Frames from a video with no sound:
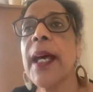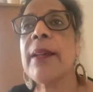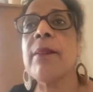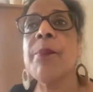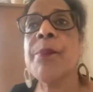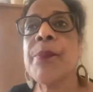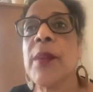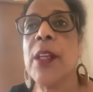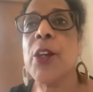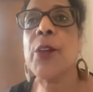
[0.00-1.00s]
that
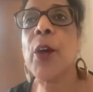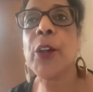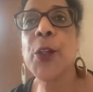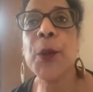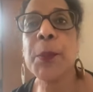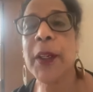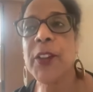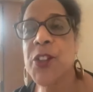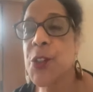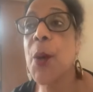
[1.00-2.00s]
you're not cured
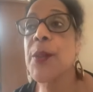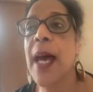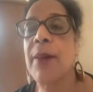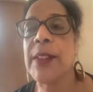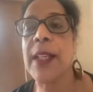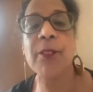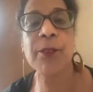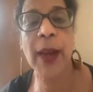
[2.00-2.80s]
because you don't have enough